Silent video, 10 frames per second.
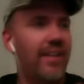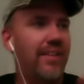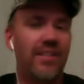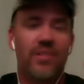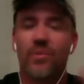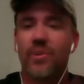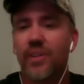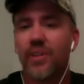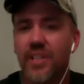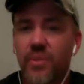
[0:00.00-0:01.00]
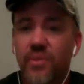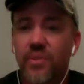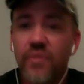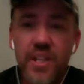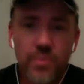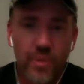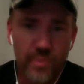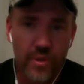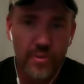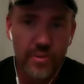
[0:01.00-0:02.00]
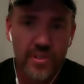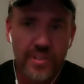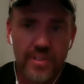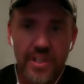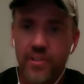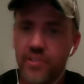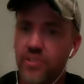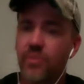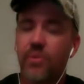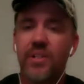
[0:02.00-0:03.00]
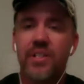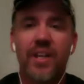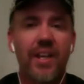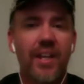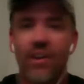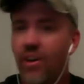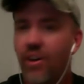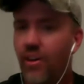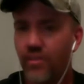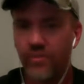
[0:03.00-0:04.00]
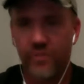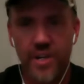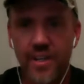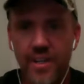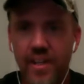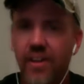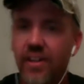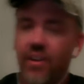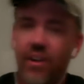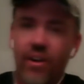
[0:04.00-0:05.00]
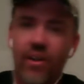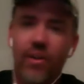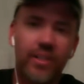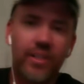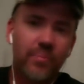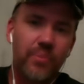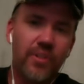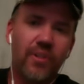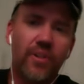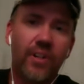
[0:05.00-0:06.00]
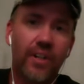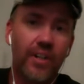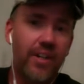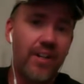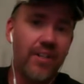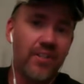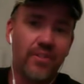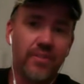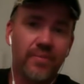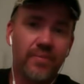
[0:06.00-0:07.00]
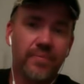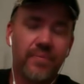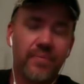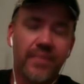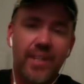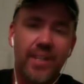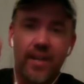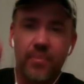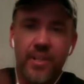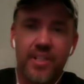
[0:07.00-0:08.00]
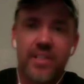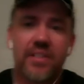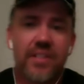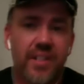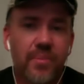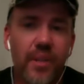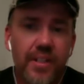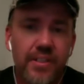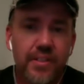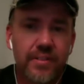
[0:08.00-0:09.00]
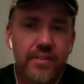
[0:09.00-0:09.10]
These were Facebook posts, telling stories. All free, all pure hustle. And I placed in 6th place.